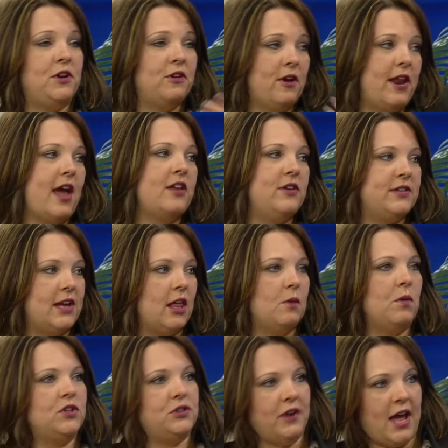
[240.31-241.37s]
where you go down, you
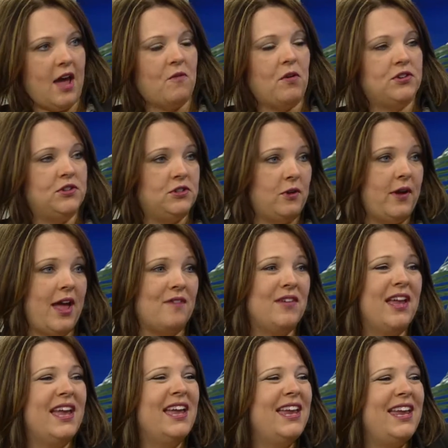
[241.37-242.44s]
tell them what you have, what you don't
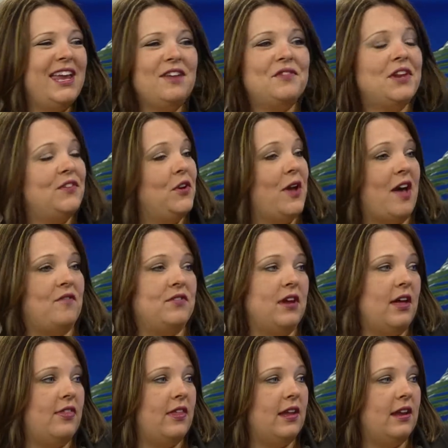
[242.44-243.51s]
have, even if you have
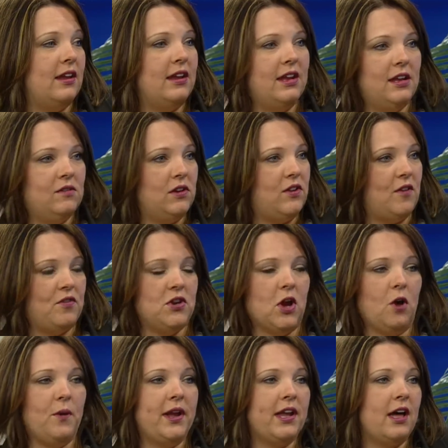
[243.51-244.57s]
nothing, even if you have
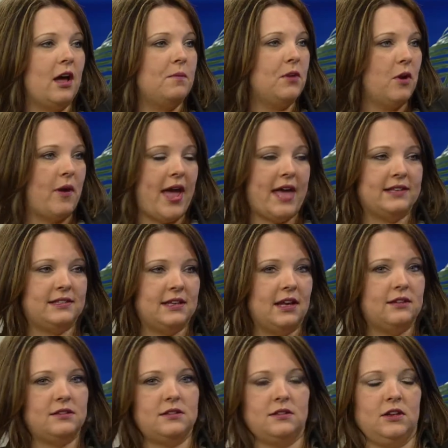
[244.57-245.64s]
no income, no
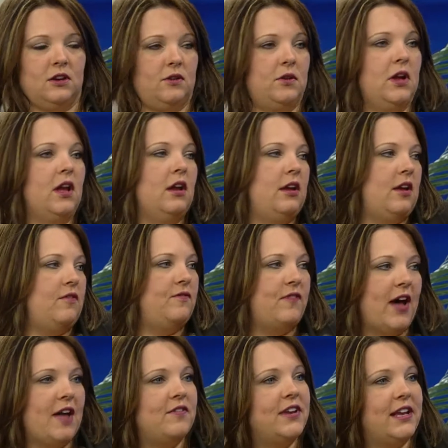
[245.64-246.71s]
assets, you have
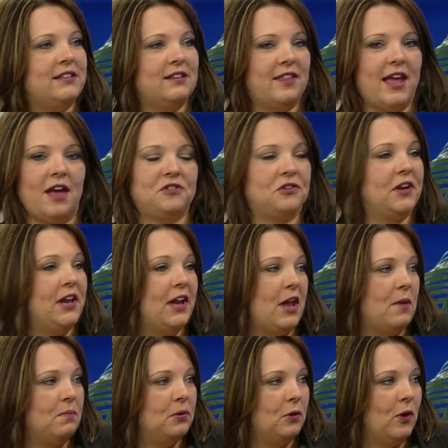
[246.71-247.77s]
5 kids in the house, you're
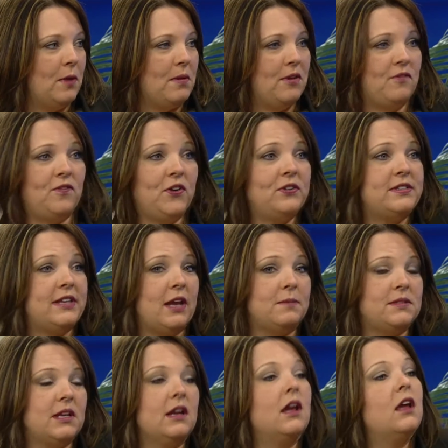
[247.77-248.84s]
getting unemployment and food
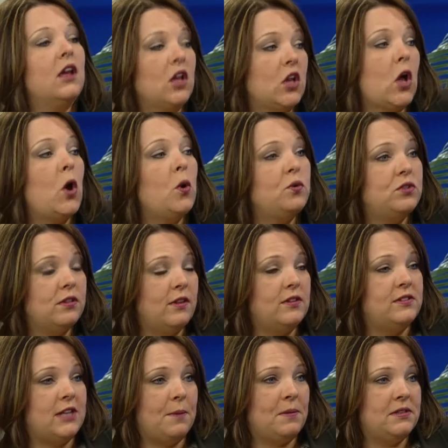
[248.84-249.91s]
stamps, go to
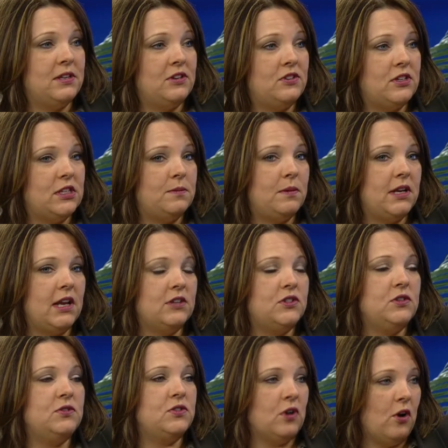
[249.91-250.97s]
those depositions,
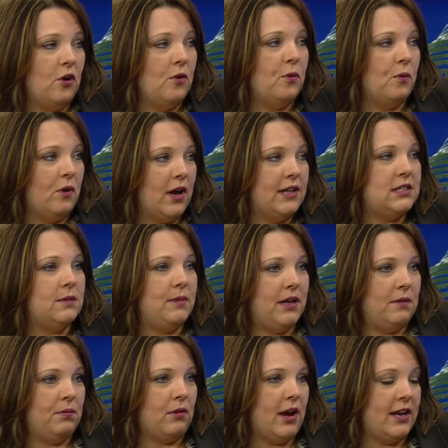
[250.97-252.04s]
because you don't want to
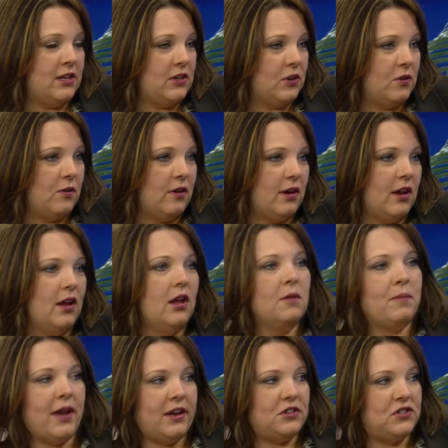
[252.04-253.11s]
be brought into court
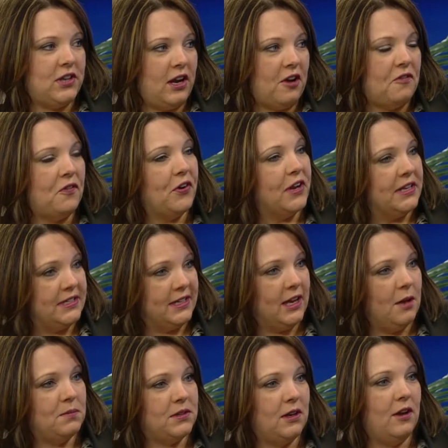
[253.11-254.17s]
by a sheriff for
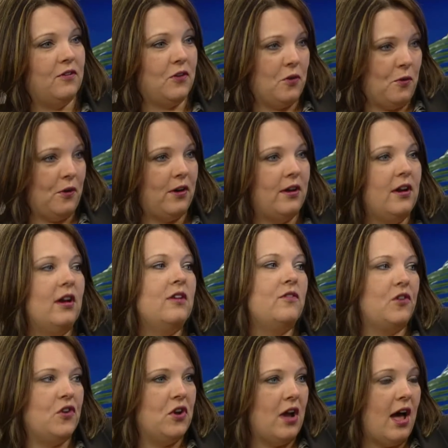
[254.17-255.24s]
contempt of court
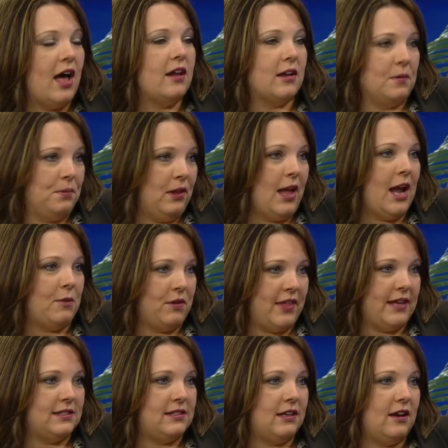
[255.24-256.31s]
for not complying
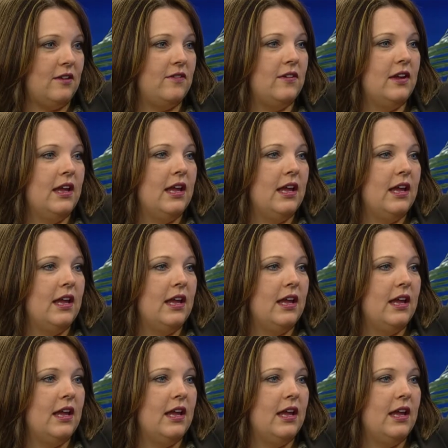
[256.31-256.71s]
with that stuff.